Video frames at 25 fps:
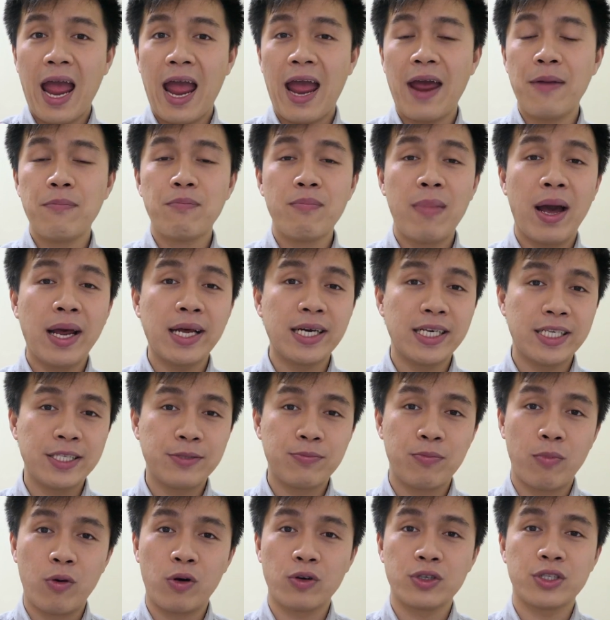and make
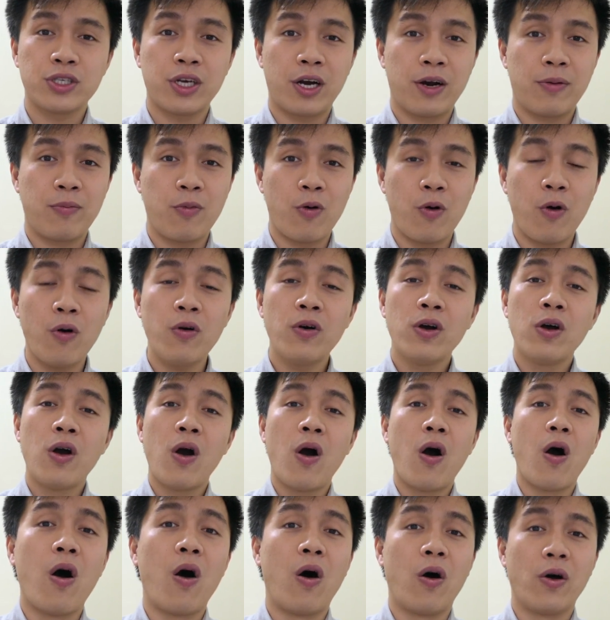it more shareable
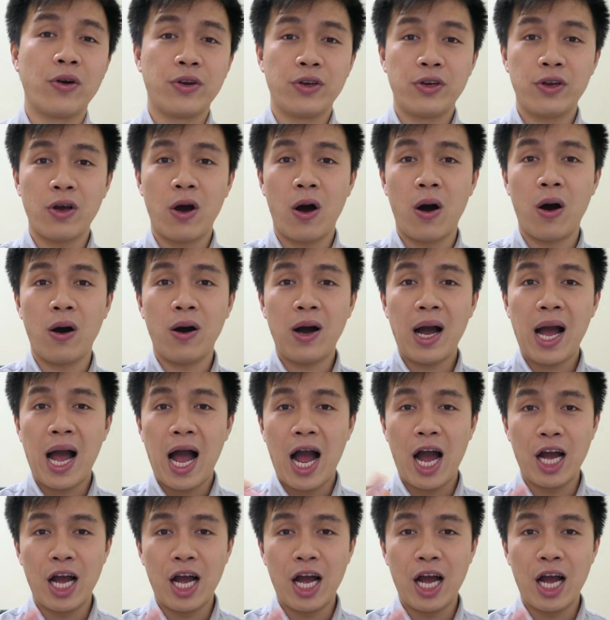on your